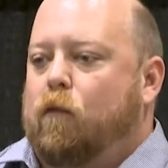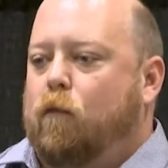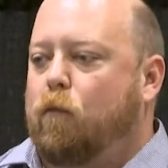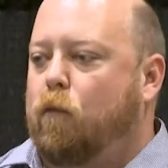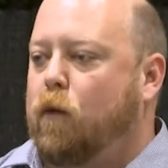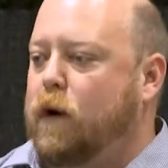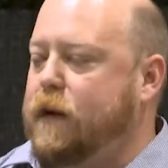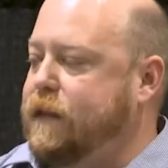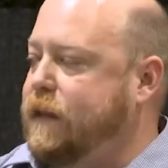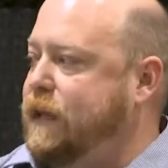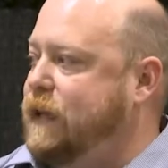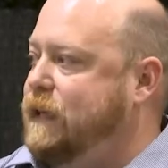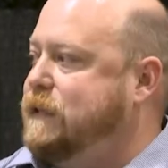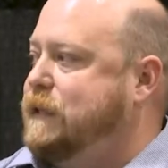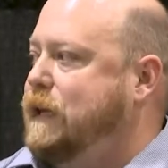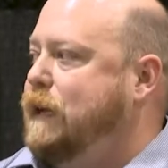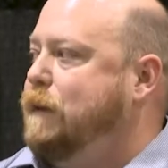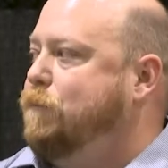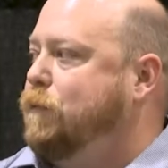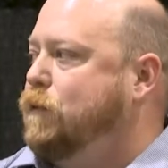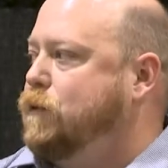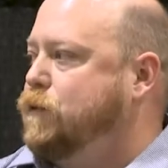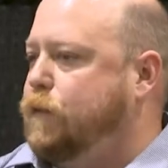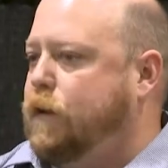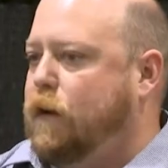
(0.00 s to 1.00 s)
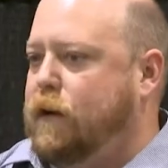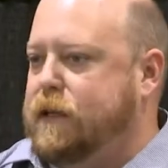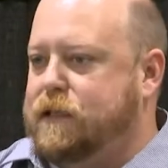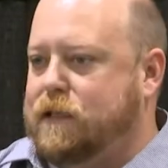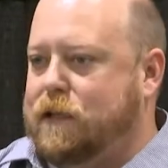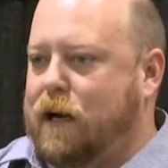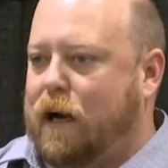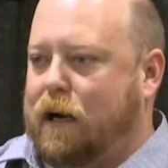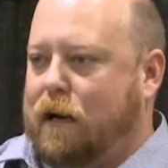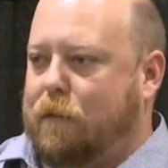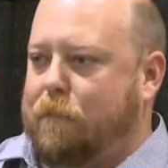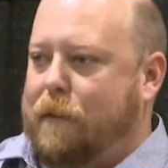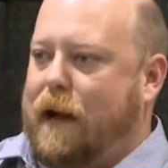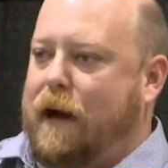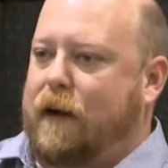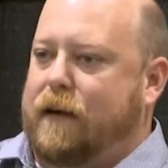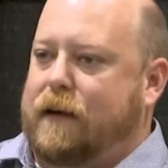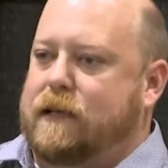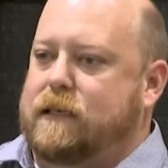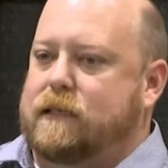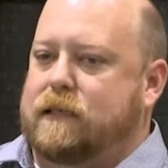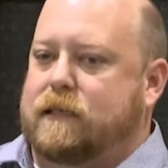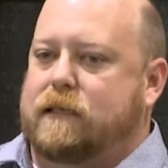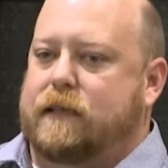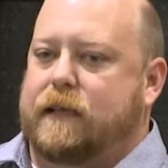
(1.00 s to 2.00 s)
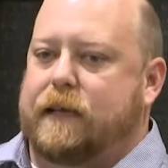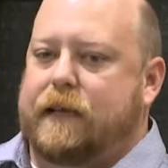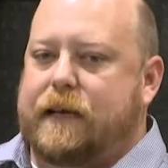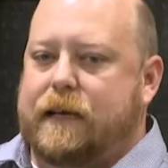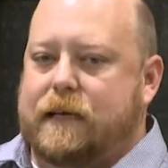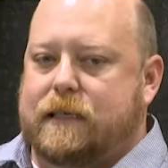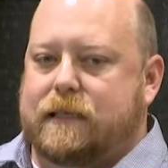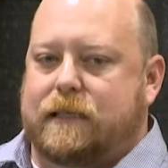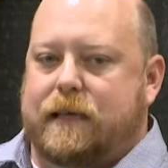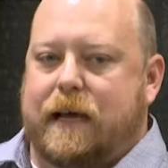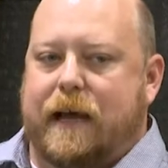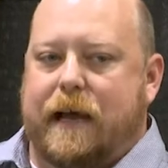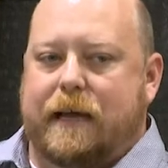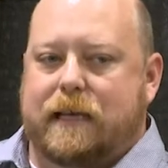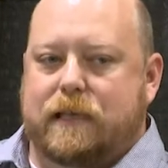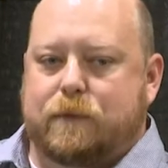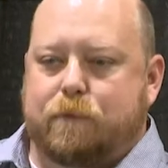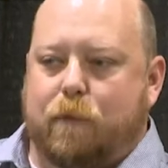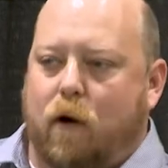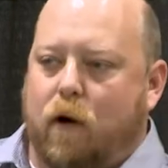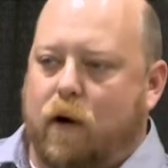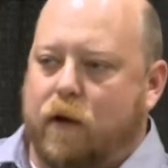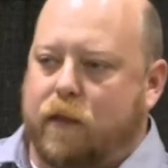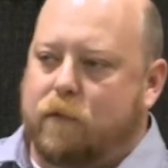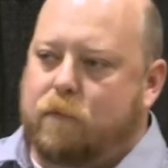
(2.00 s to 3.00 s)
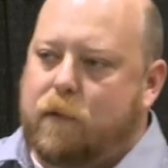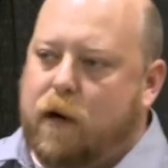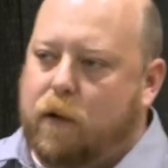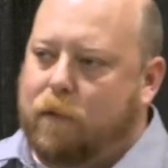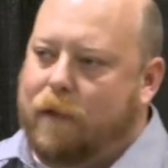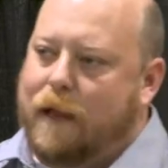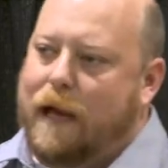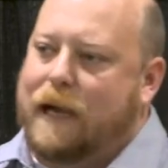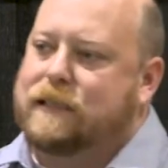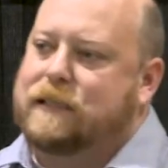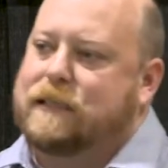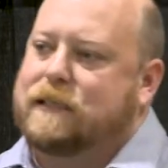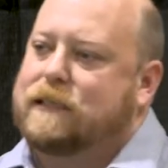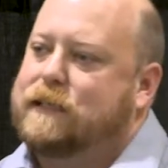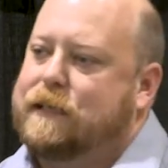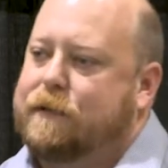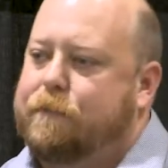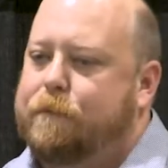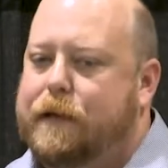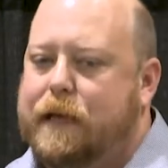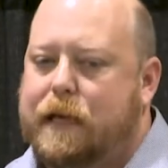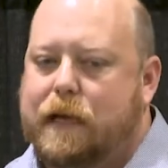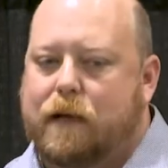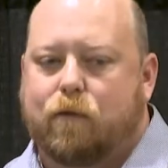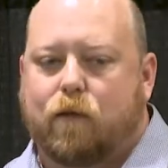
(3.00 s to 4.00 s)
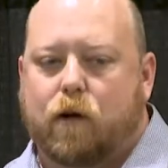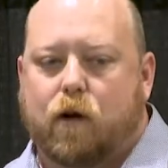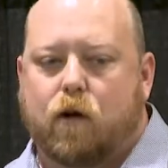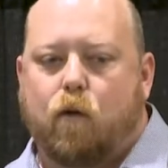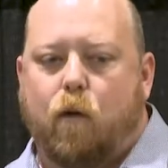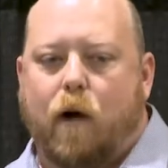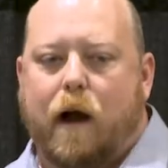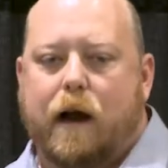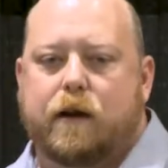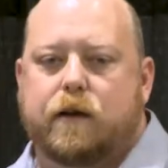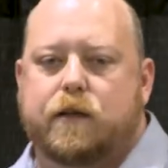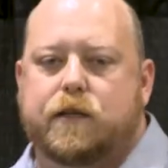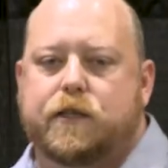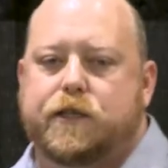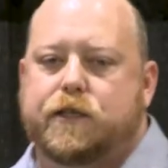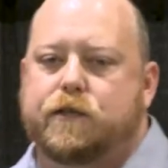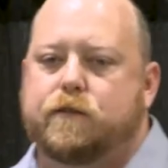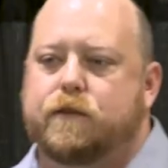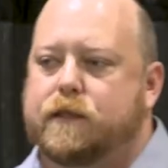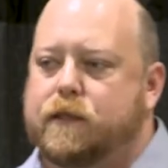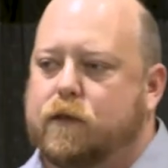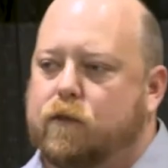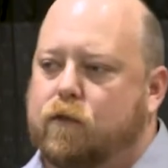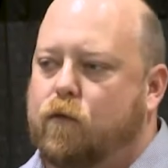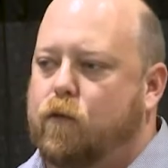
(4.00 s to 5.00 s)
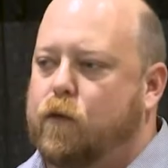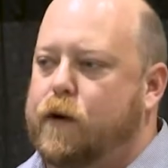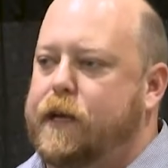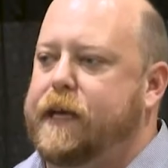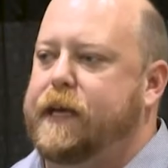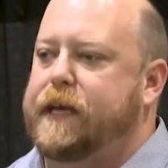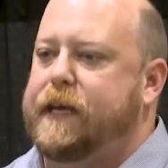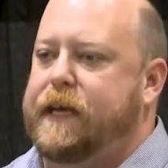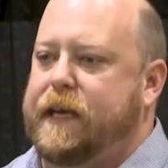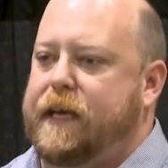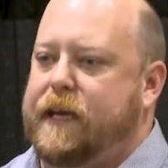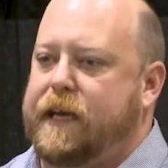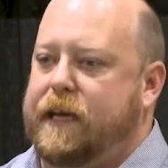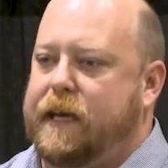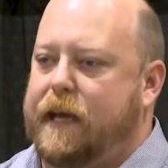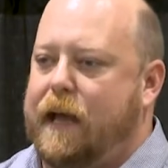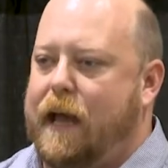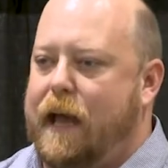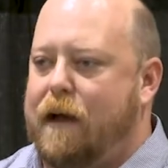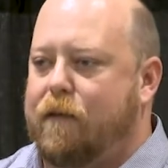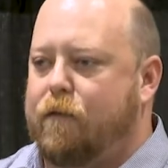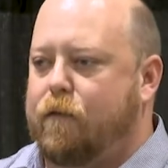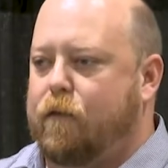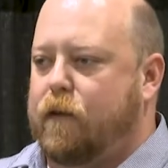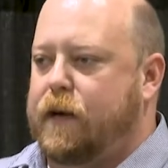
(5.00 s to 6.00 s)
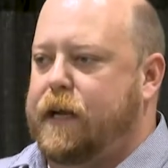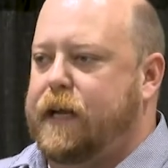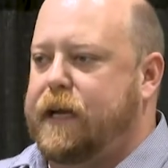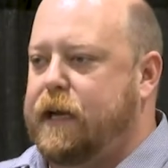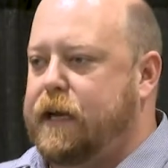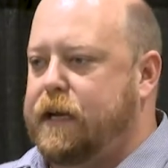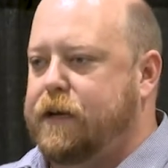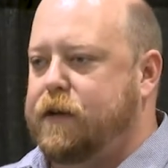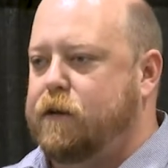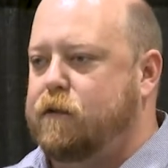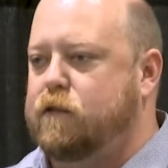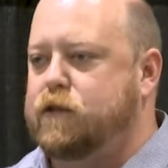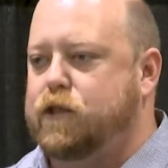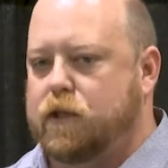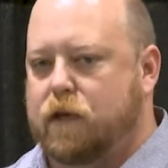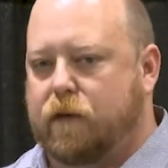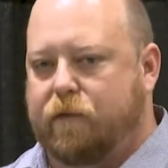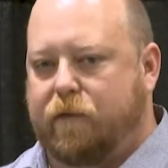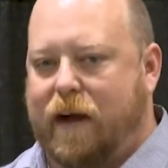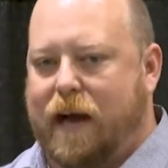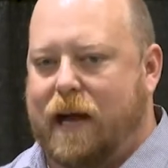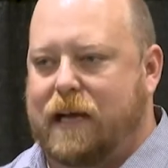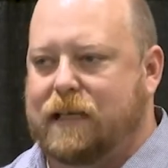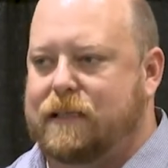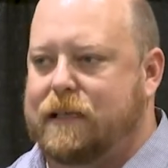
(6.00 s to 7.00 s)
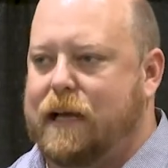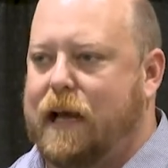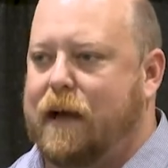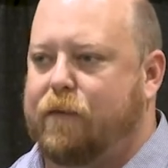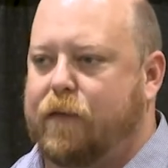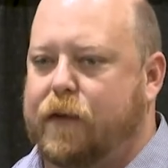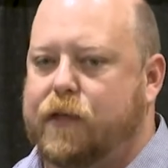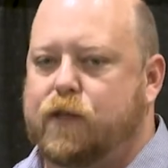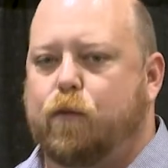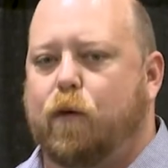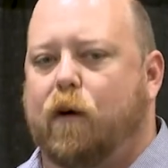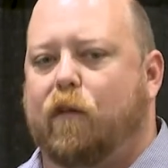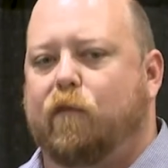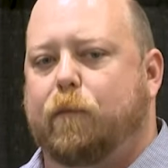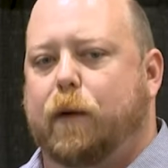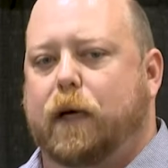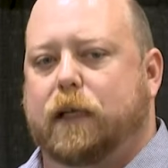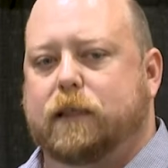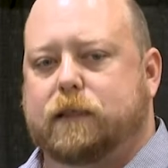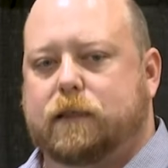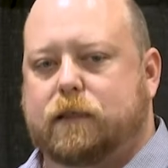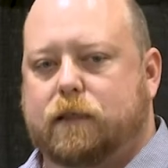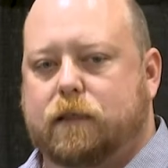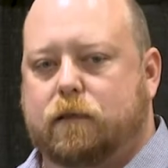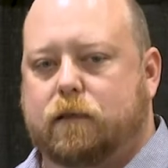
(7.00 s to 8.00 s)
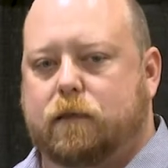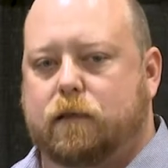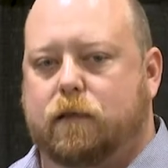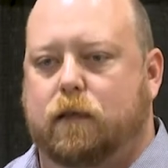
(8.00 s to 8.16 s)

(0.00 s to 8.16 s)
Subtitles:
One of the examples we always talk about is the NSA, as part of the mobile access CP, requires you to rekey every end user device every 12 months.